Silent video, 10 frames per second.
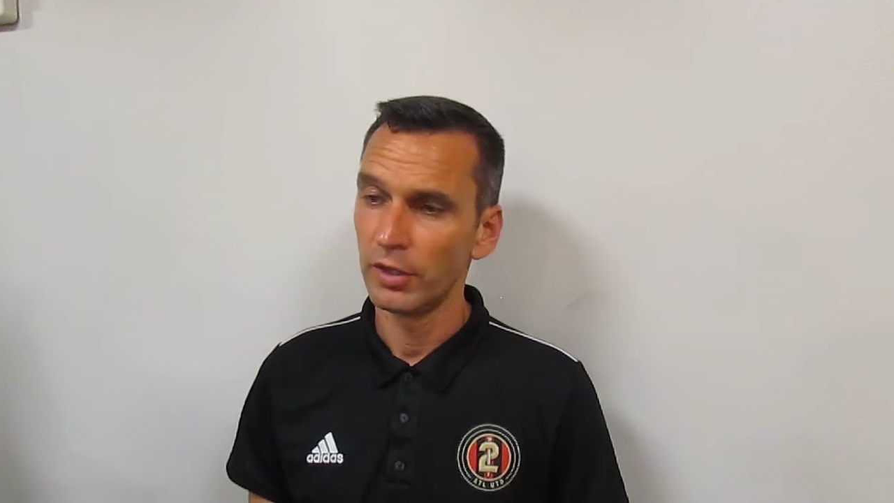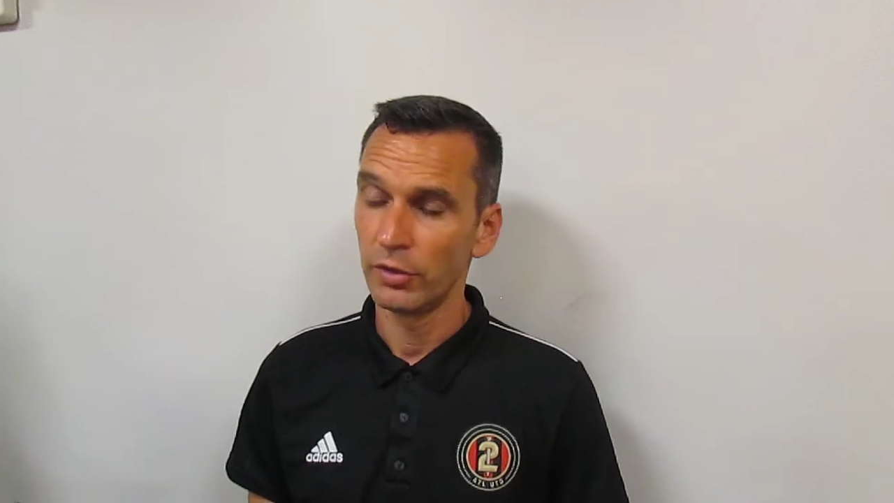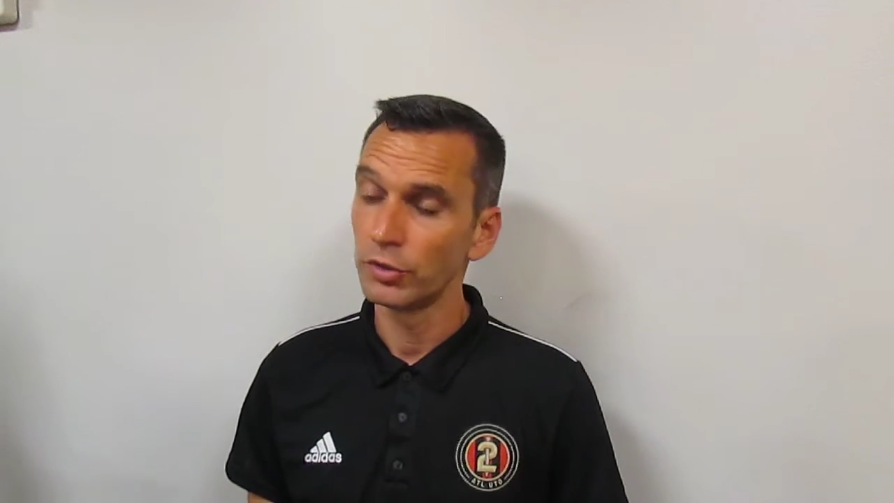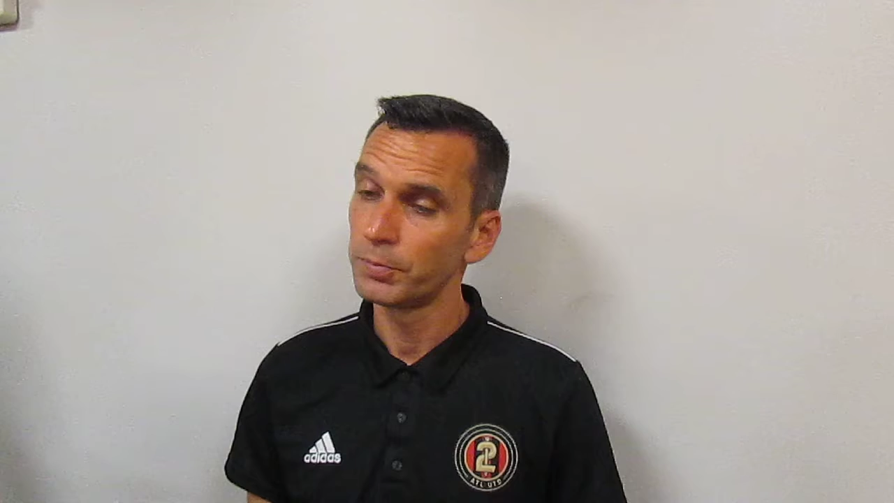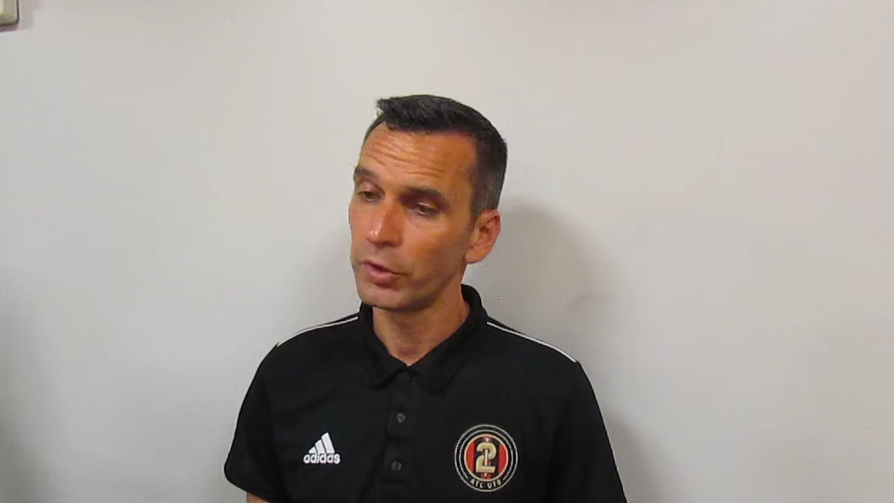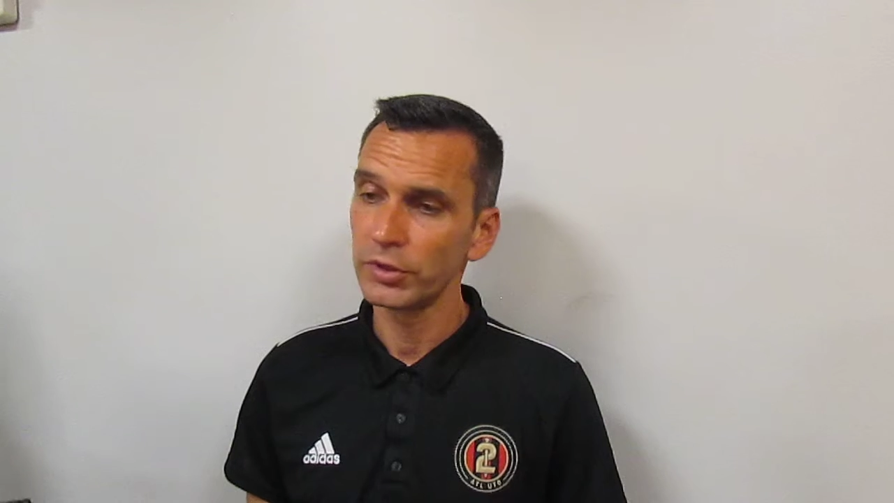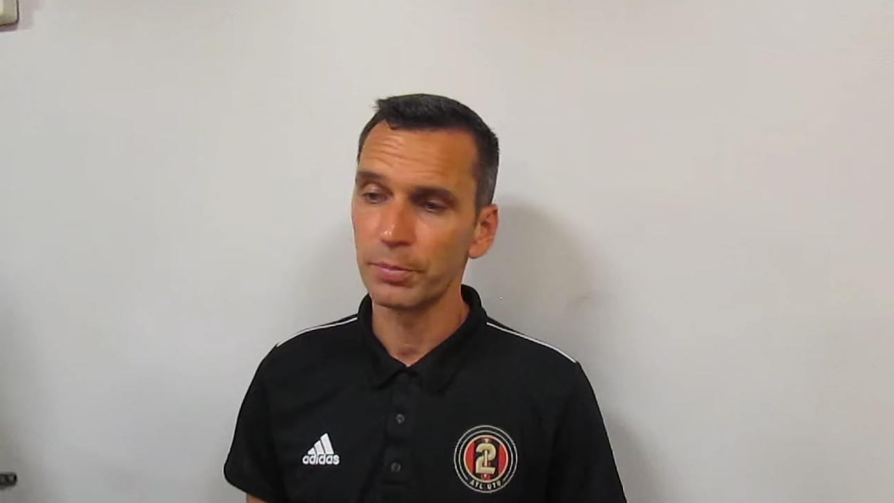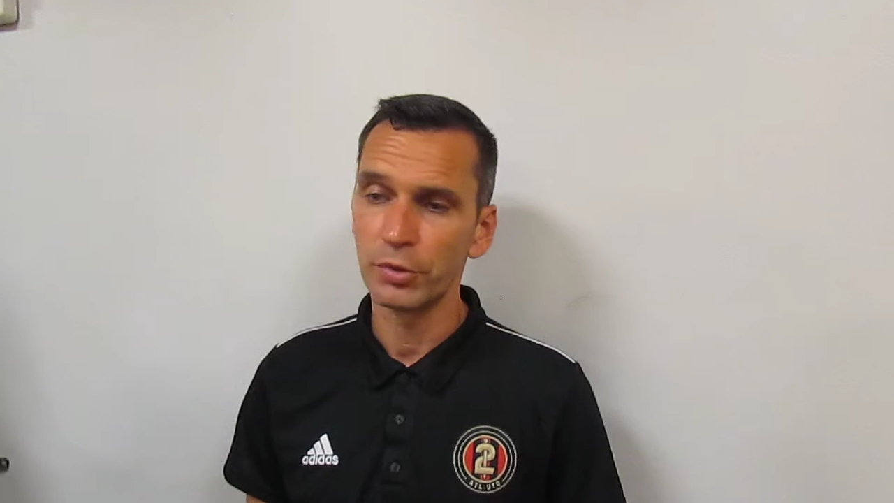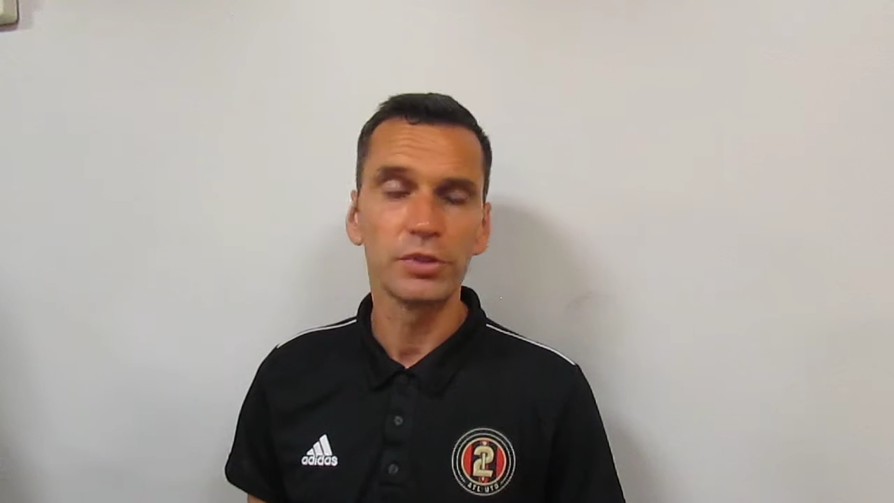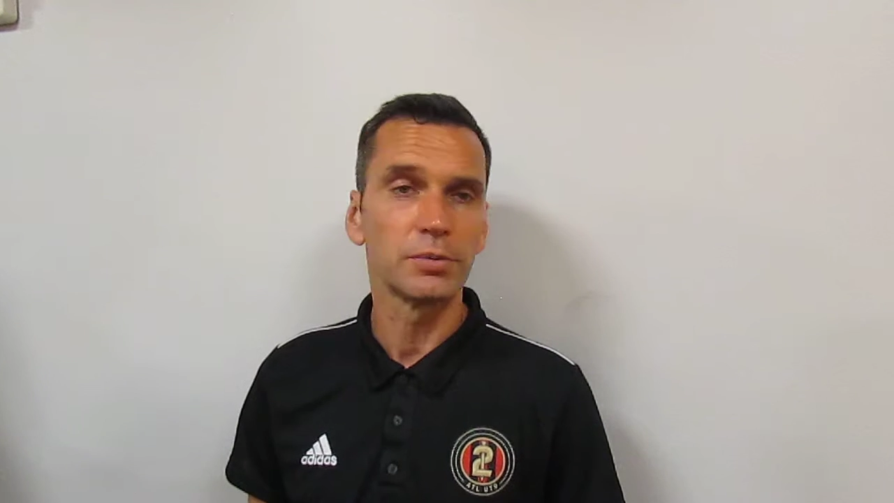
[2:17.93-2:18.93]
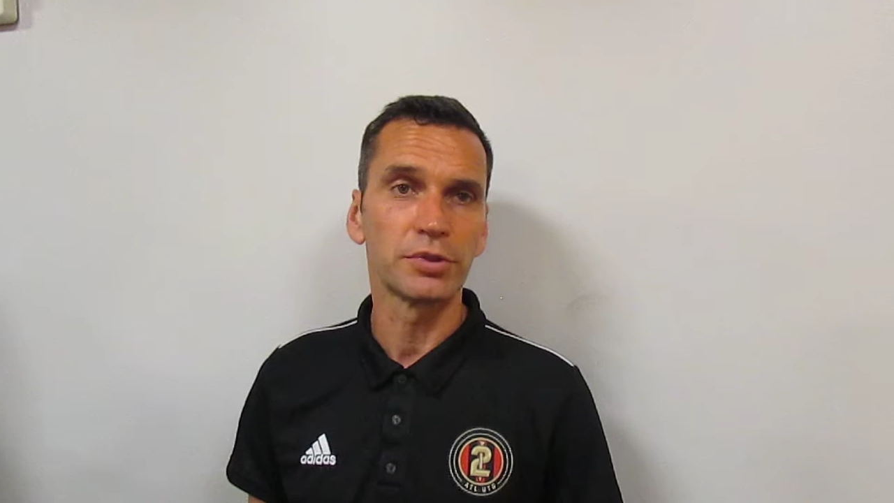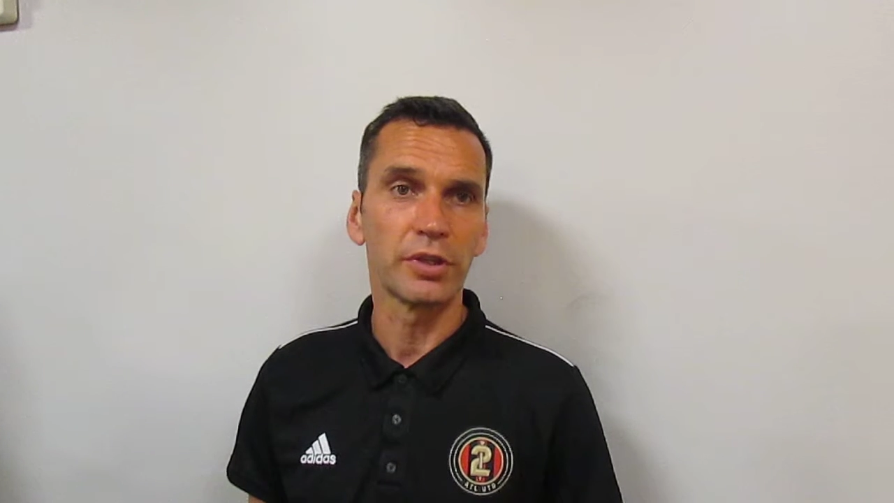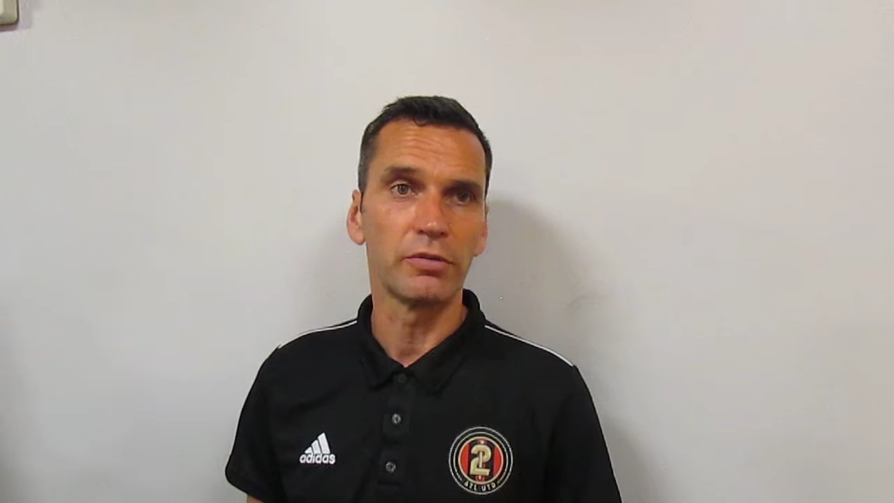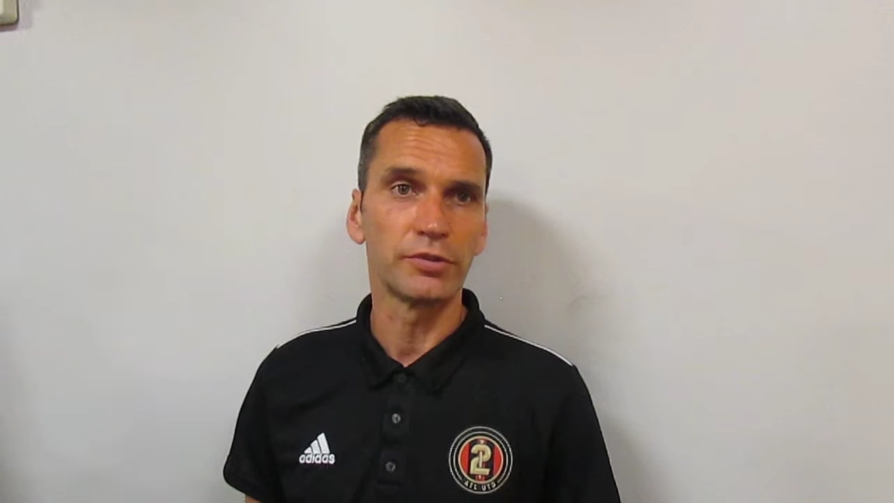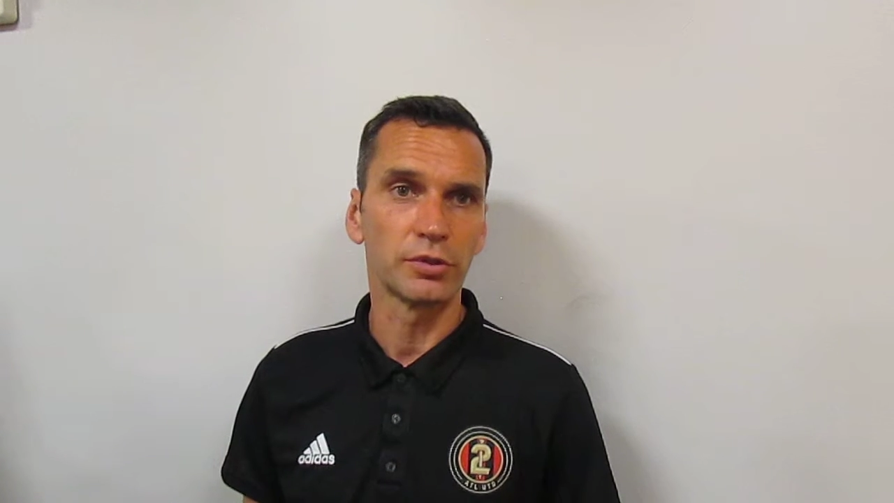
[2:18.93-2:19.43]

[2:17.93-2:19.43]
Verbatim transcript: those boys are pushing themselves.